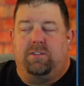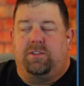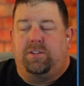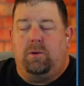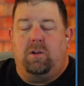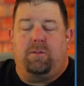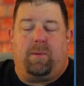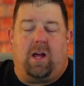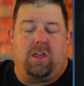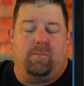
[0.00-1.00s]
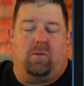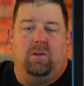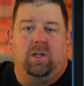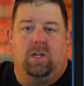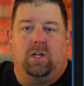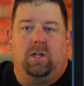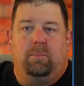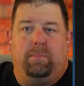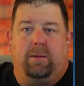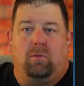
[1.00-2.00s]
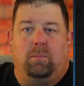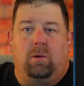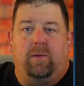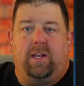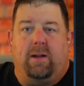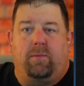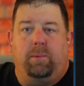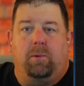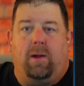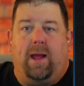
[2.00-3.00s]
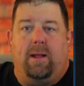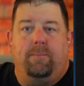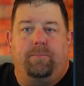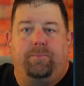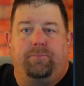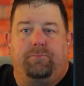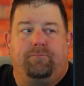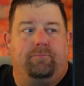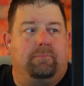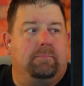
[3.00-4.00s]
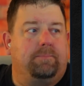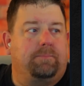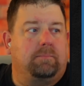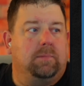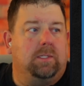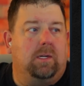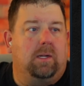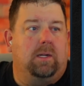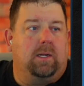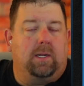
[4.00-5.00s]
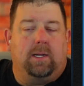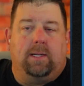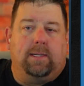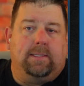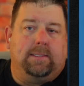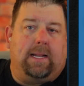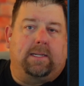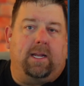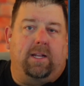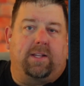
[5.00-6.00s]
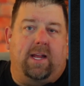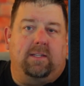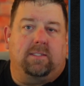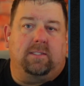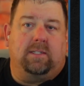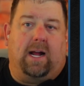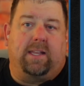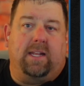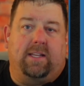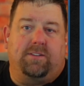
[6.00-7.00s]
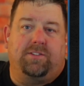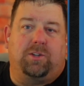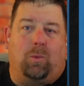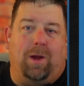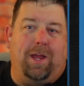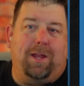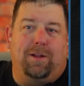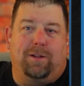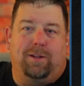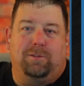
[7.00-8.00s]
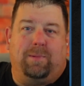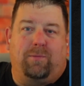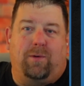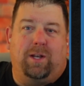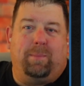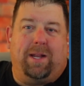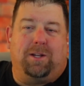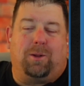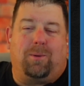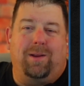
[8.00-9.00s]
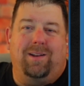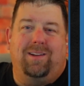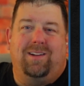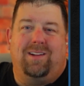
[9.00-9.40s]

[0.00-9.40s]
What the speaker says: soon as possible, be removing that from your hat. I'd like to tell you thanks. I think this is the way. There's my friend the Mandalorian.